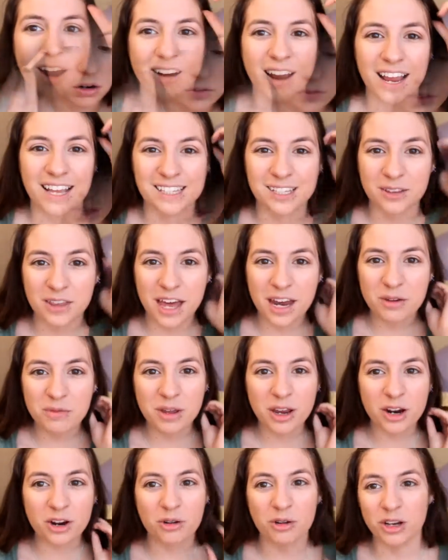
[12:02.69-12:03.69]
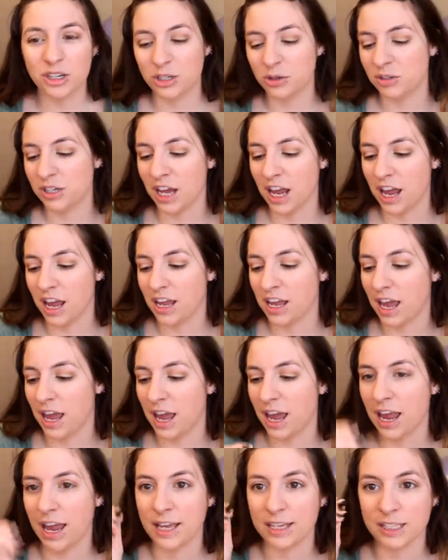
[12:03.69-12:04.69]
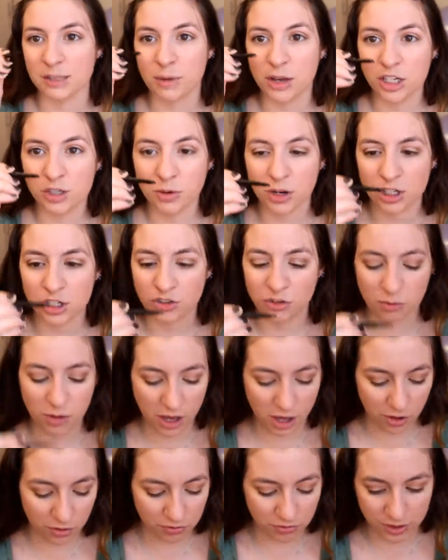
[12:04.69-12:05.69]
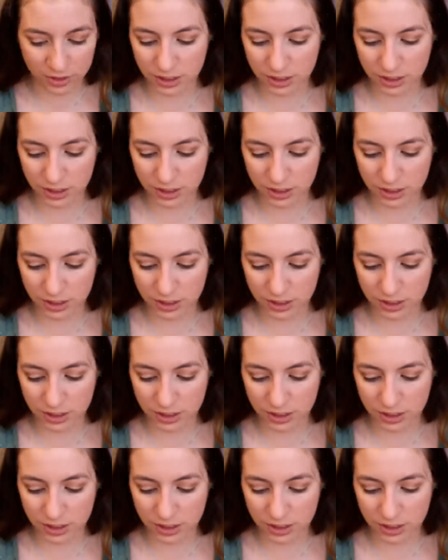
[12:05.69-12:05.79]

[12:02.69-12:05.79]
Alright, so then we are going to take a smudge brush from e.l.f.